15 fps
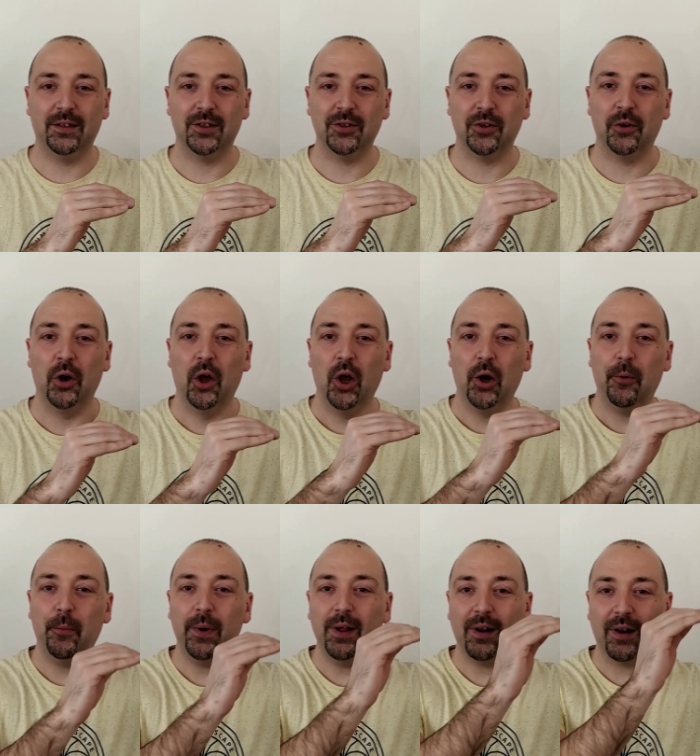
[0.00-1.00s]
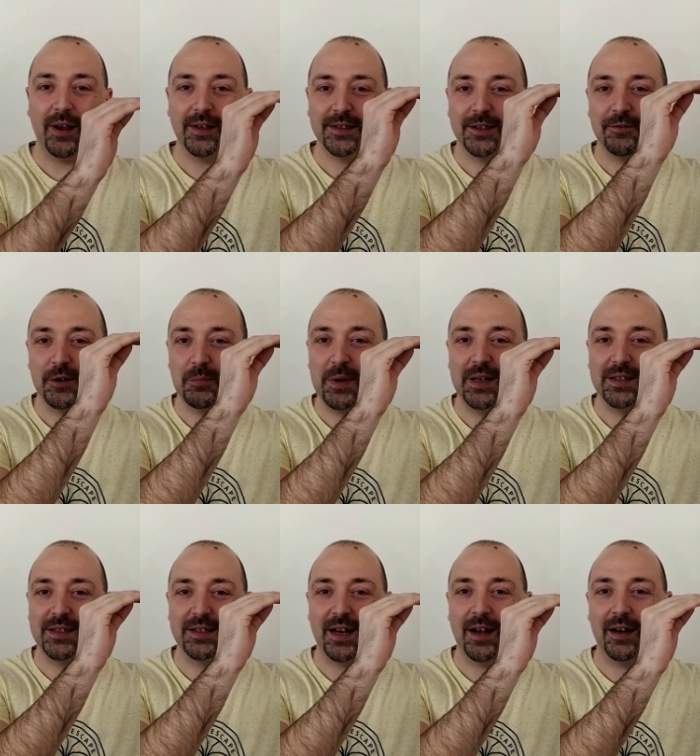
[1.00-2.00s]
So we raise the female
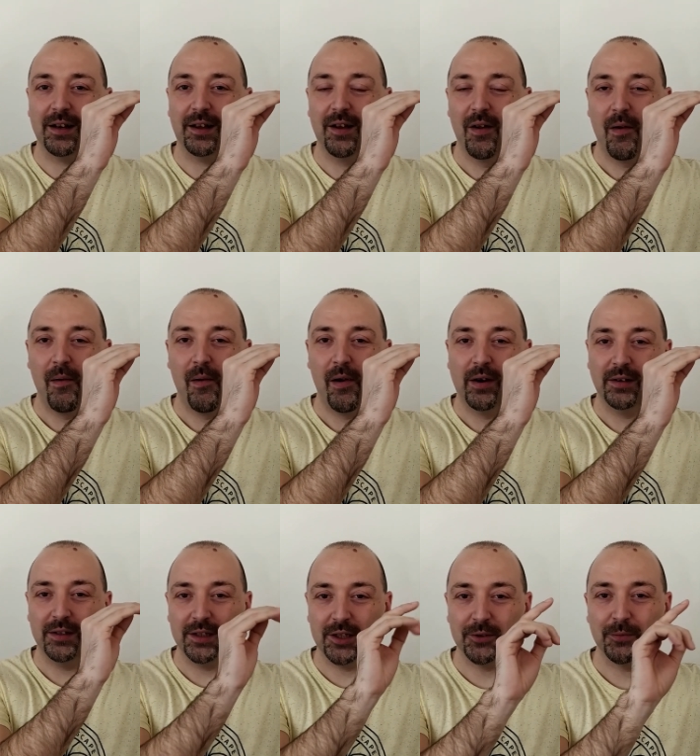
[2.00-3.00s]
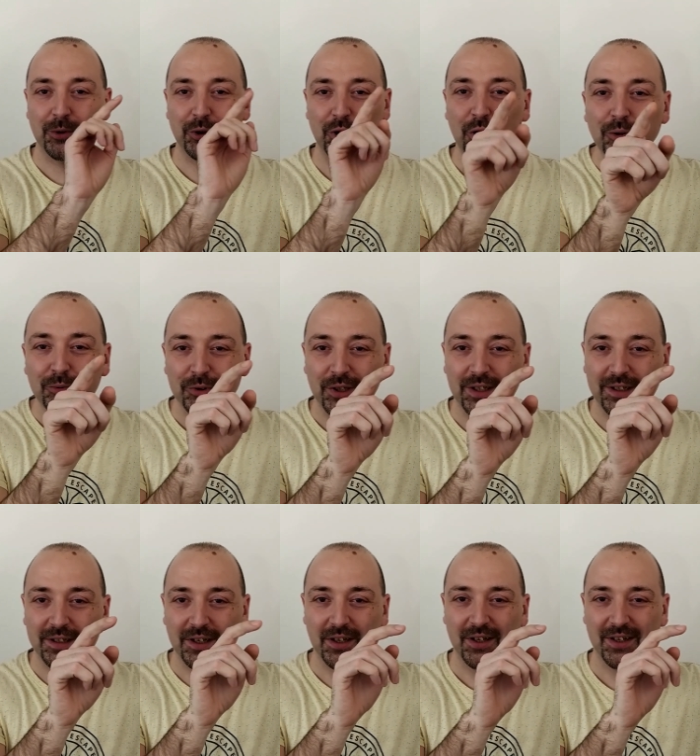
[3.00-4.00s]
salary. This is what you think.